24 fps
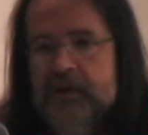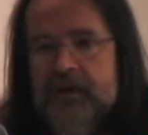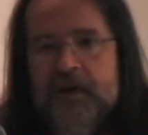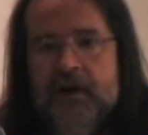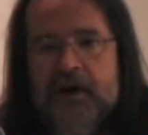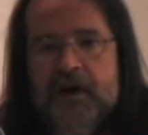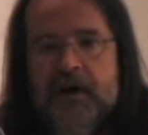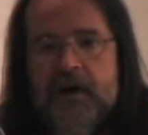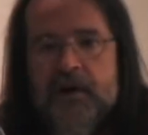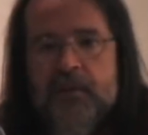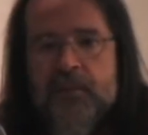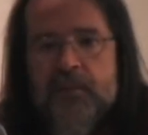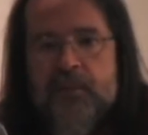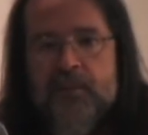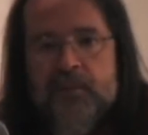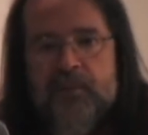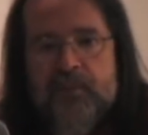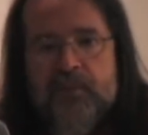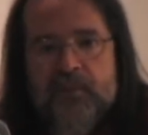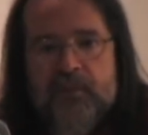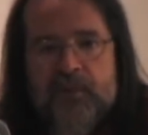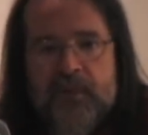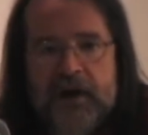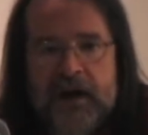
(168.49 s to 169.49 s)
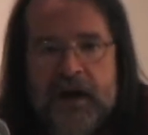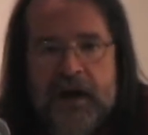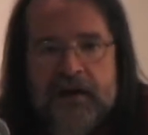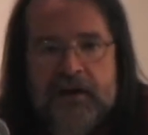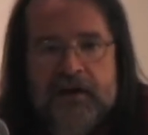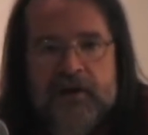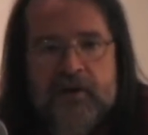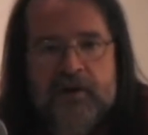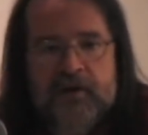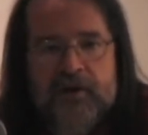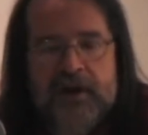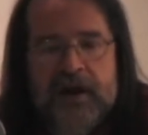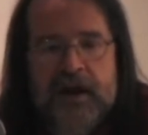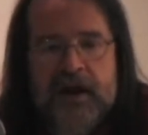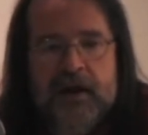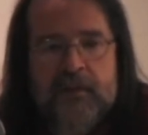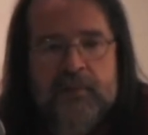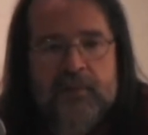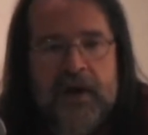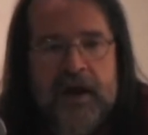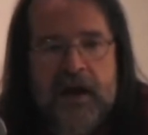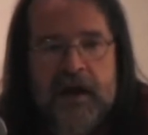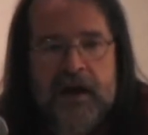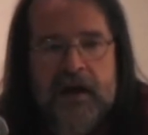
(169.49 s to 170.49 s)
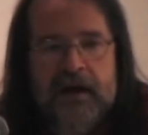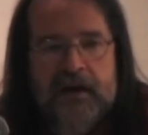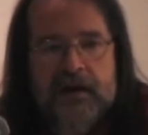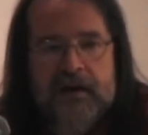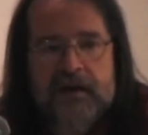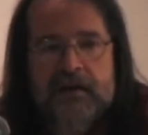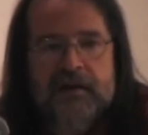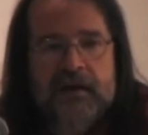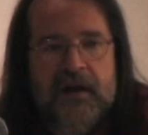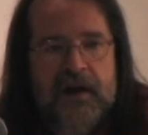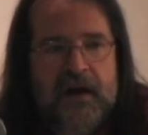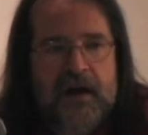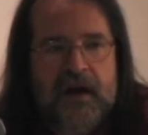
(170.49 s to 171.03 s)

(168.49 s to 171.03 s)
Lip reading: at Notre Dame, and